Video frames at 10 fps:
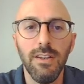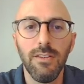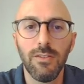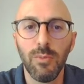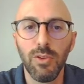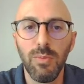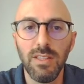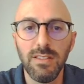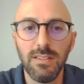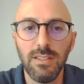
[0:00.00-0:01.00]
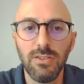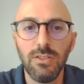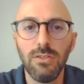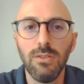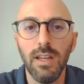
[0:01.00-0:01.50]
for both
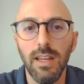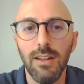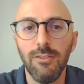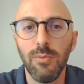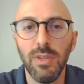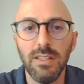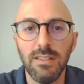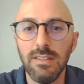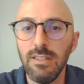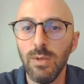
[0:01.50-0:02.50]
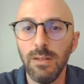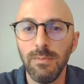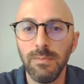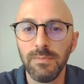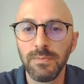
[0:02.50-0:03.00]
PCC2 and for PCC1.
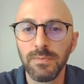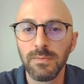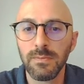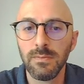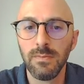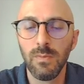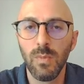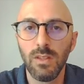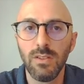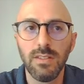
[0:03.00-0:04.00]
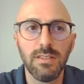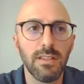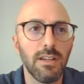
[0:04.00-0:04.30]
So this is the